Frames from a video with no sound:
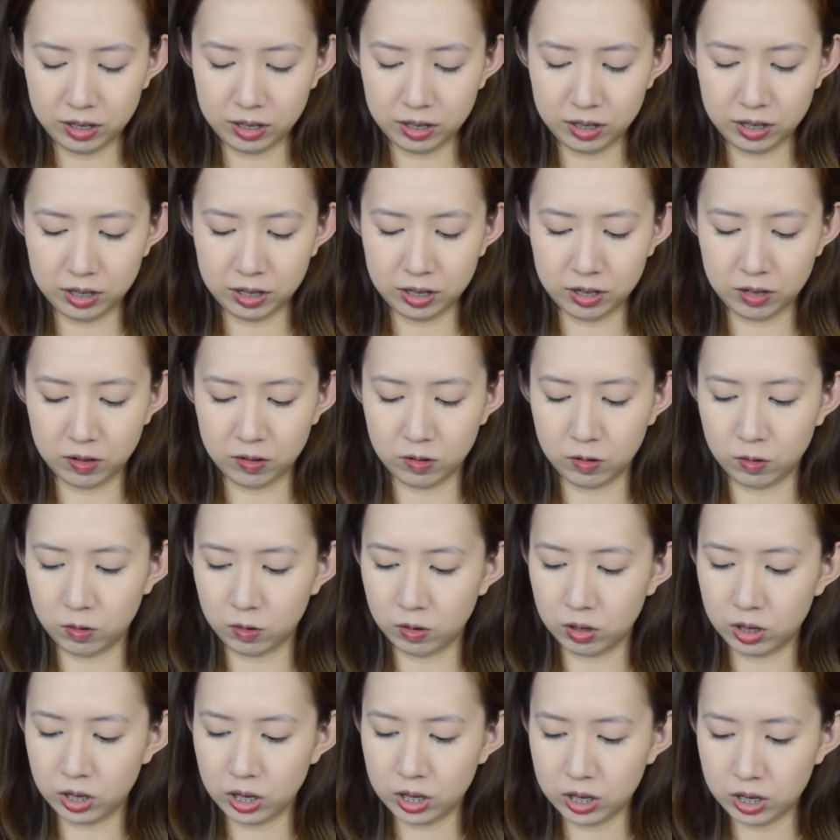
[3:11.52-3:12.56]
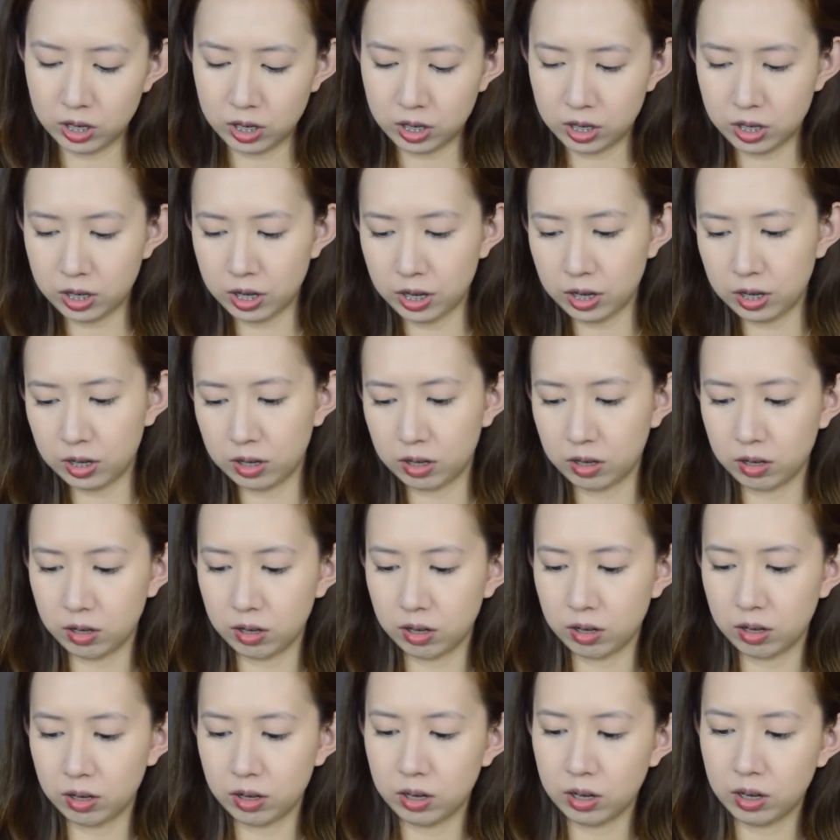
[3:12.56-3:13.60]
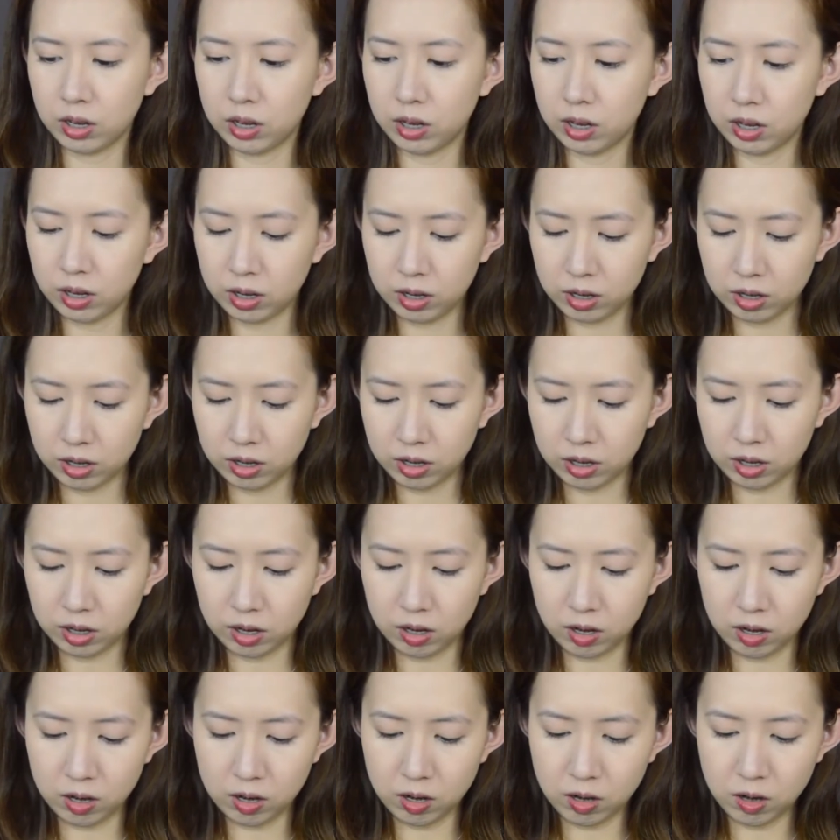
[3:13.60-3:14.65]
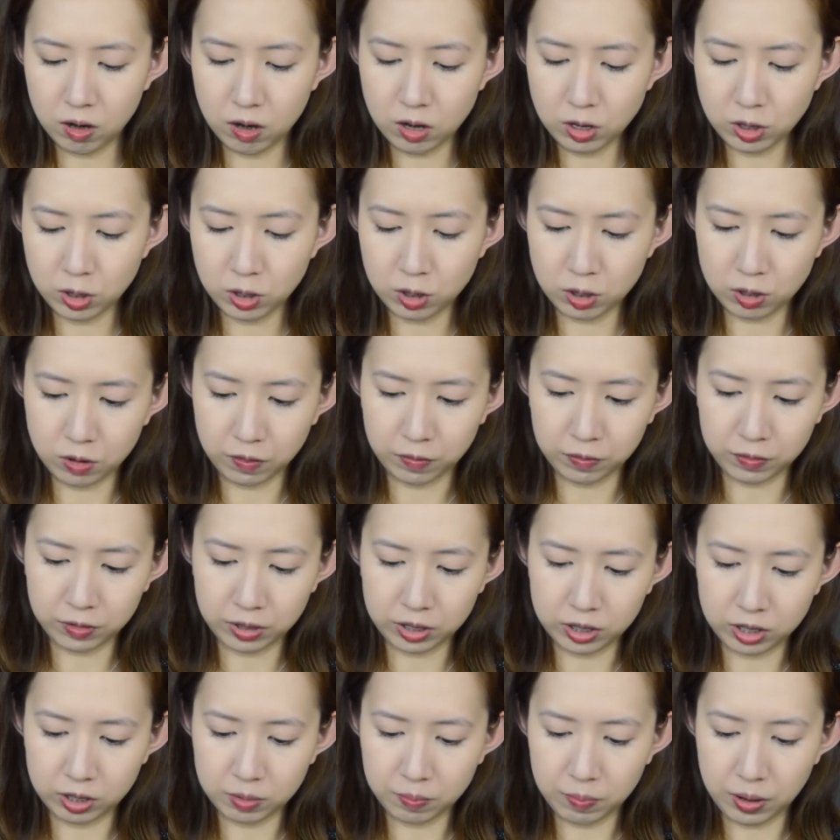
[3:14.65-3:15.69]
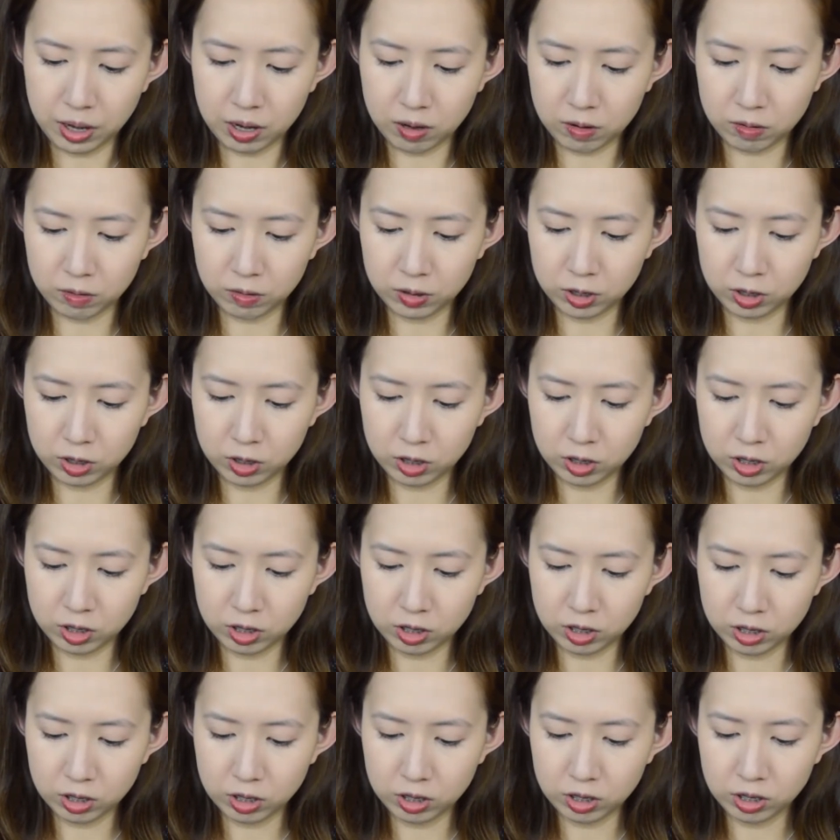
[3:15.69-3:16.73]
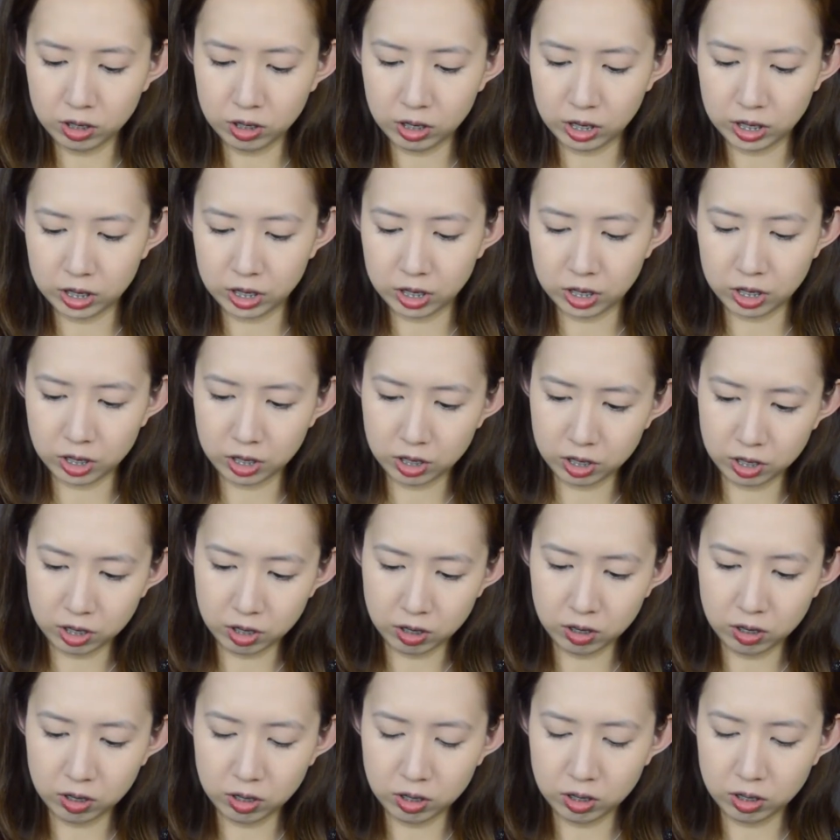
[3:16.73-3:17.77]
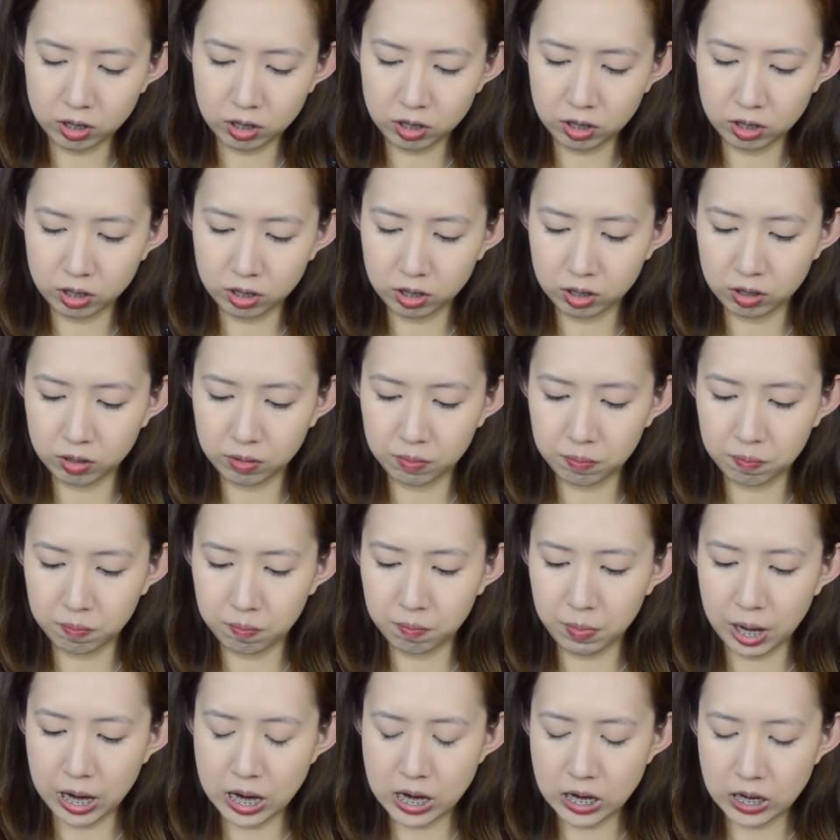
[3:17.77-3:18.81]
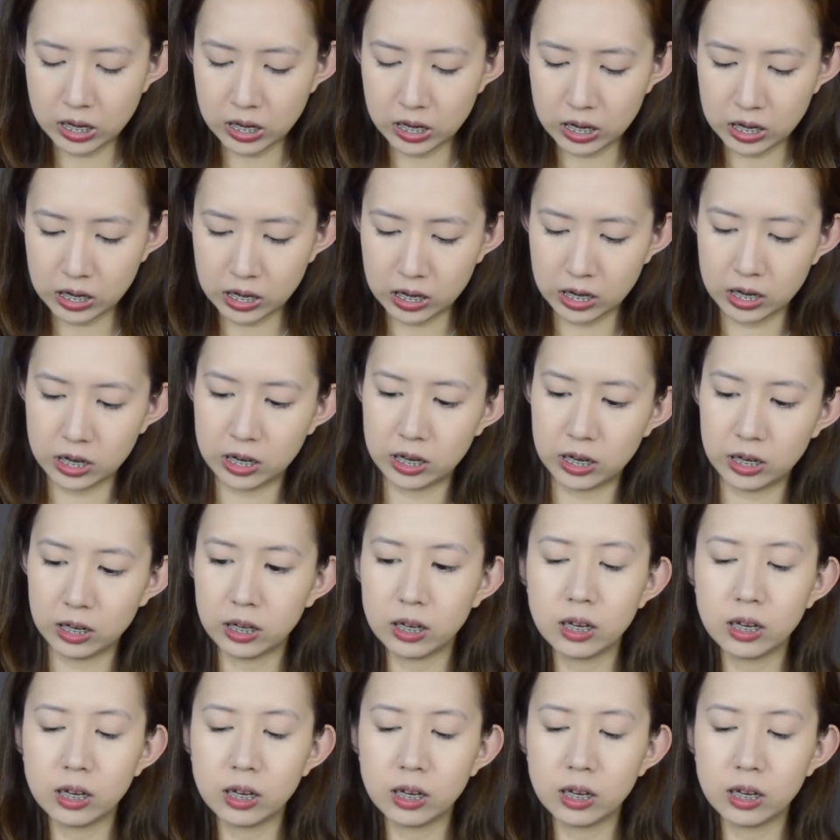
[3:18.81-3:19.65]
So let's take a lot of this powder and start baking.